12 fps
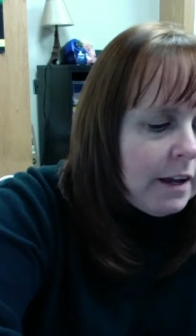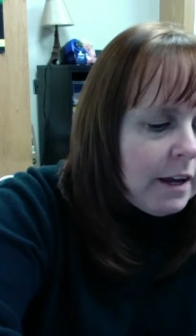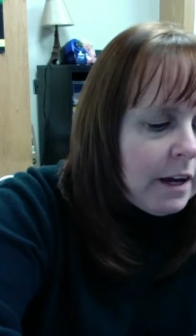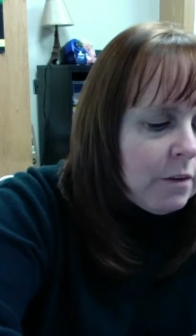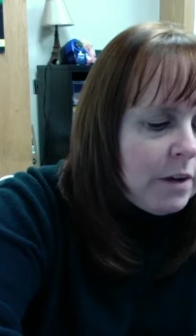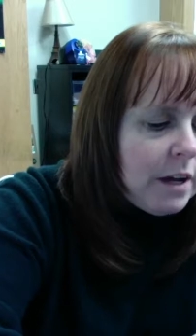
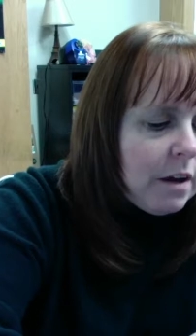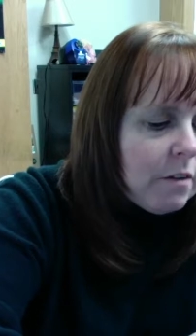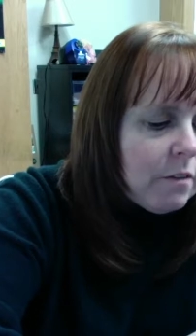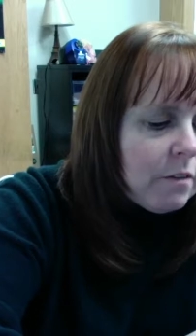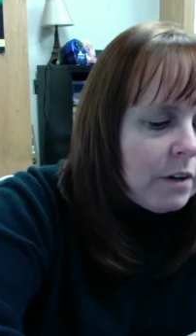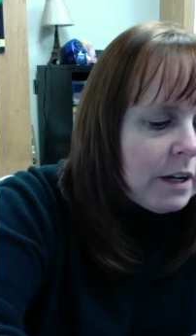Here we go.
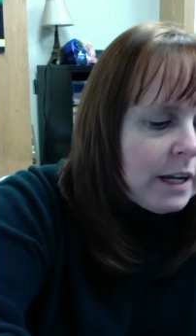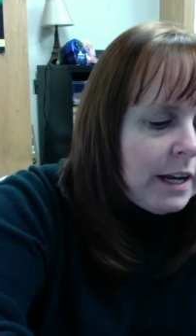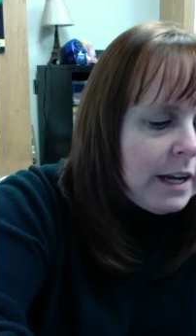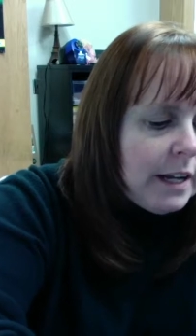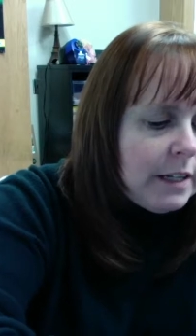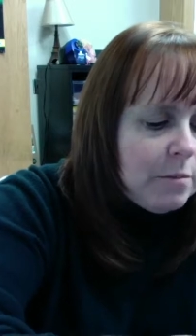Let me
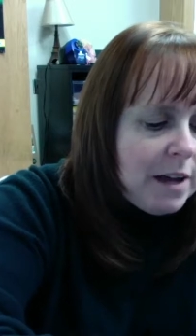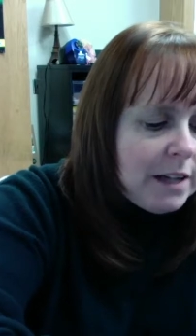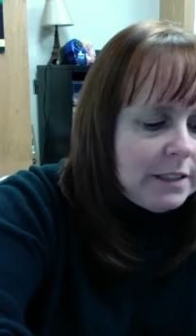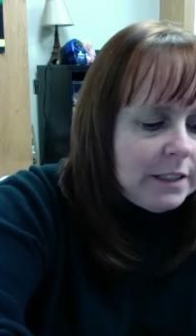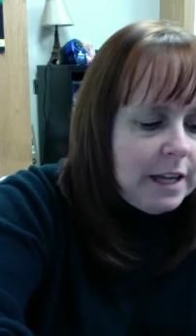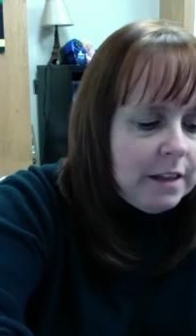connect it
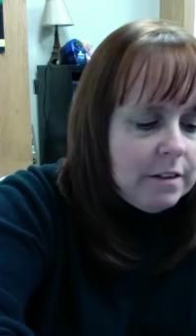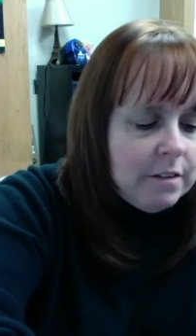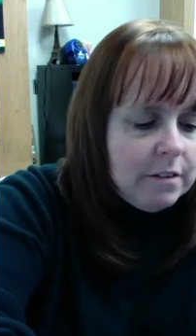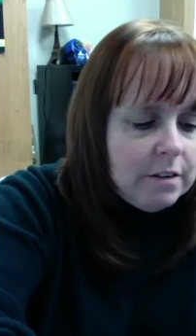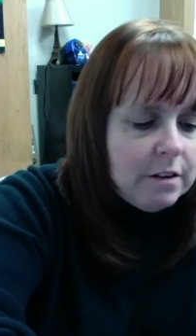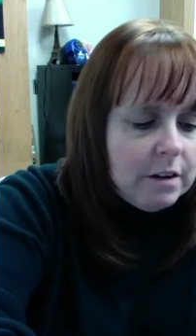back
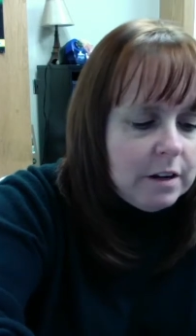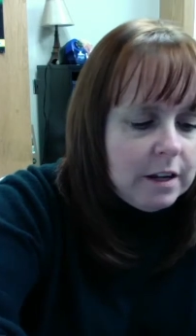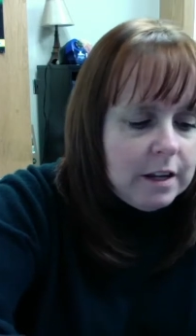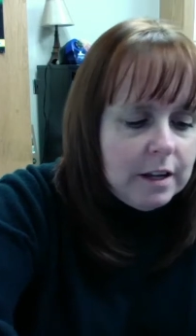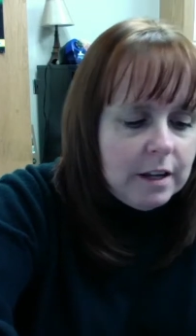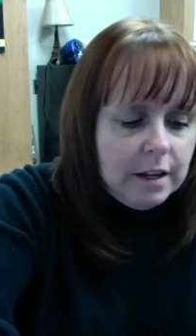together.
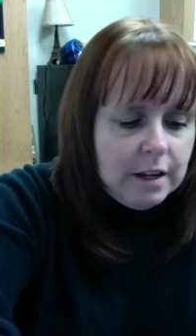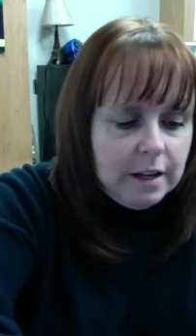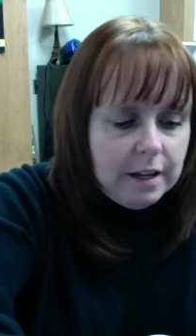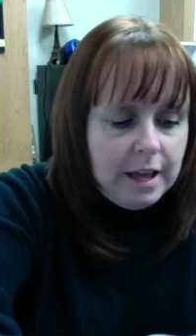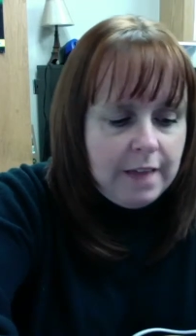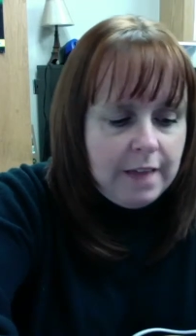
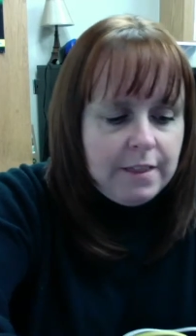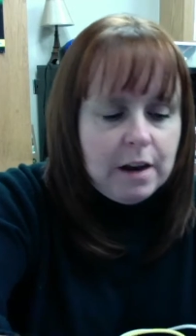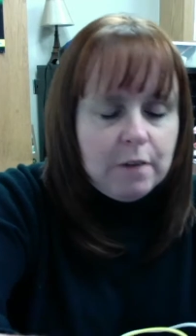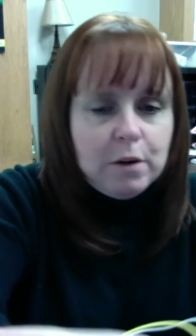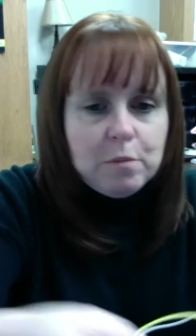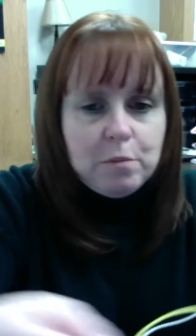And then
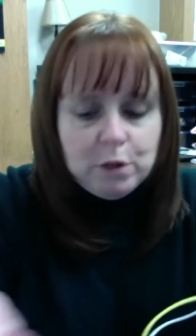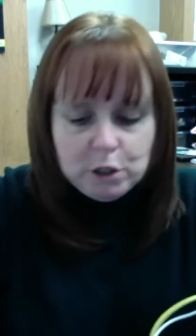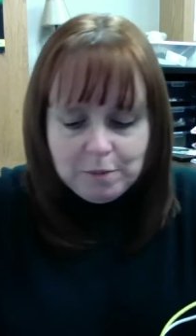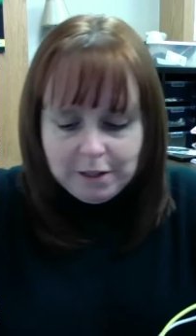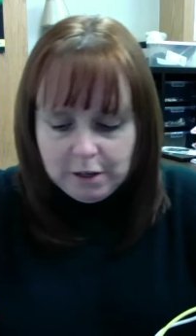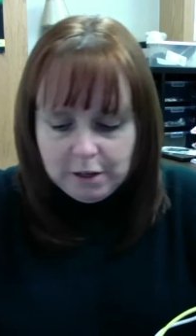I'm going to
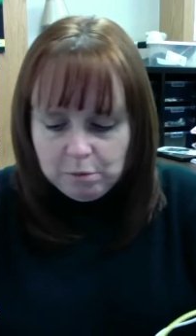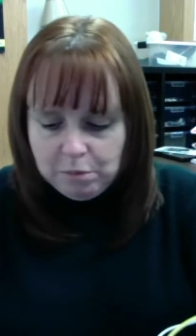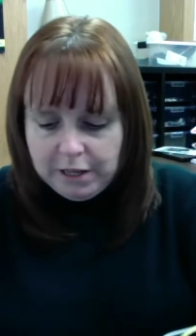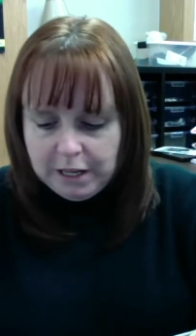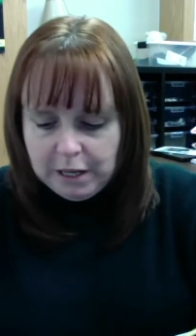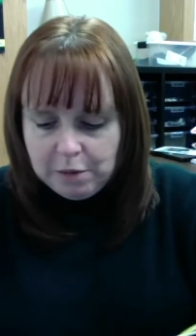push my little
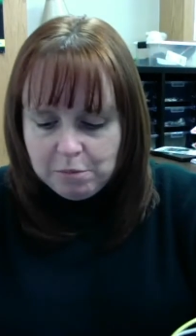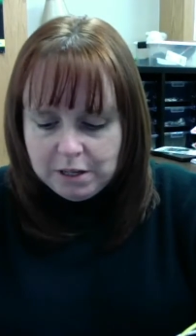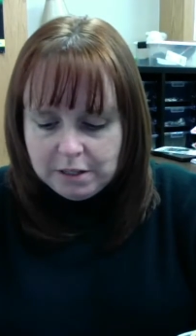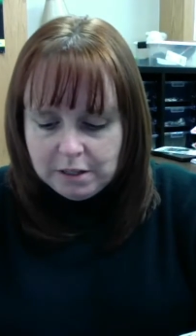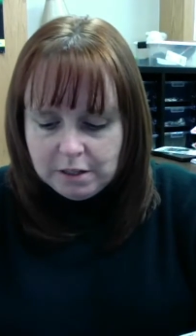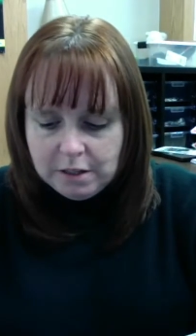blinking
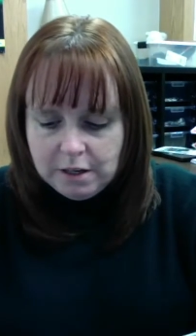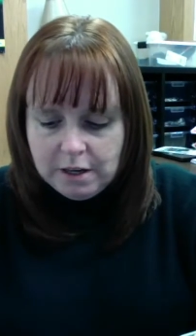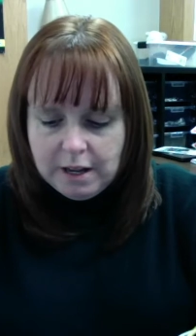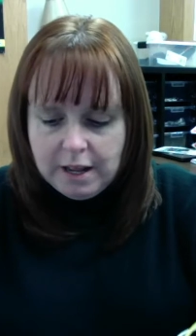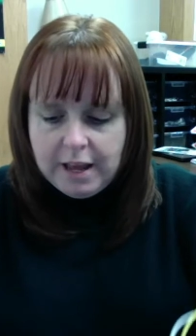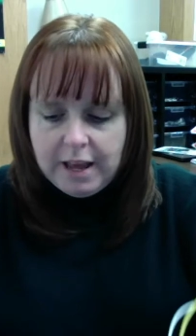button.
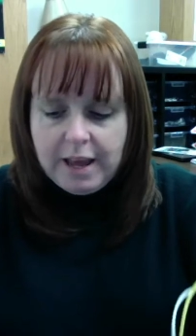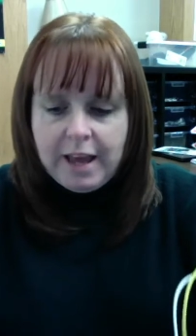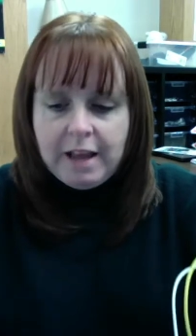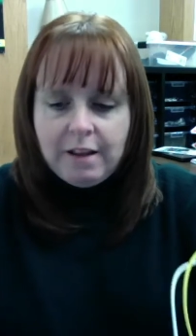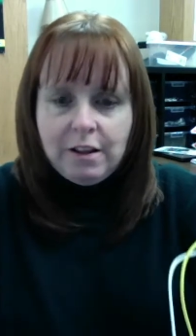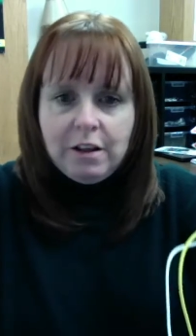
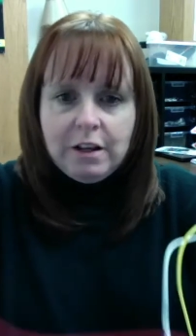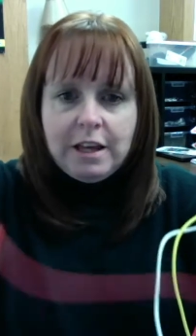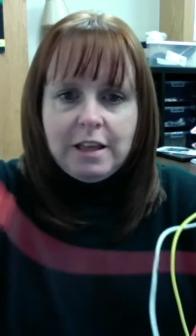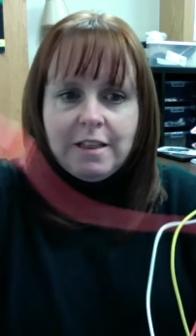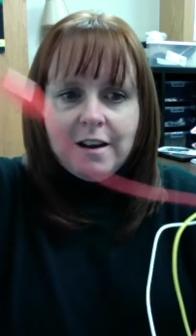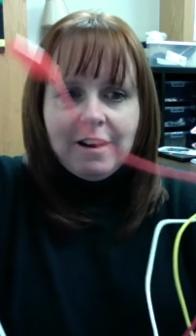And
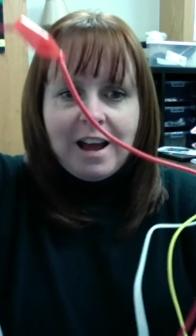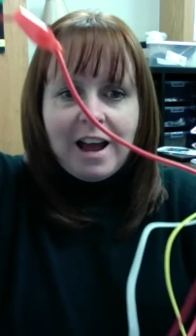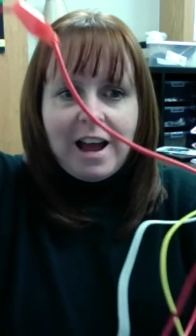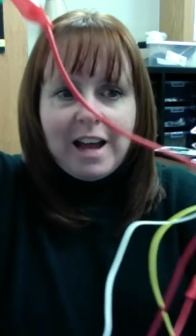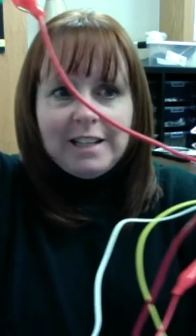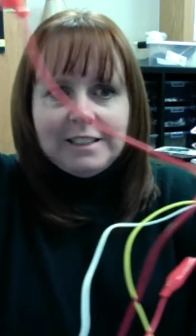looky there,
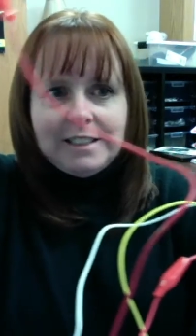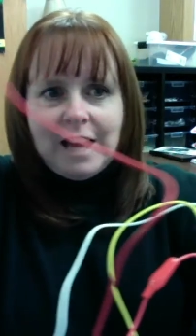guys.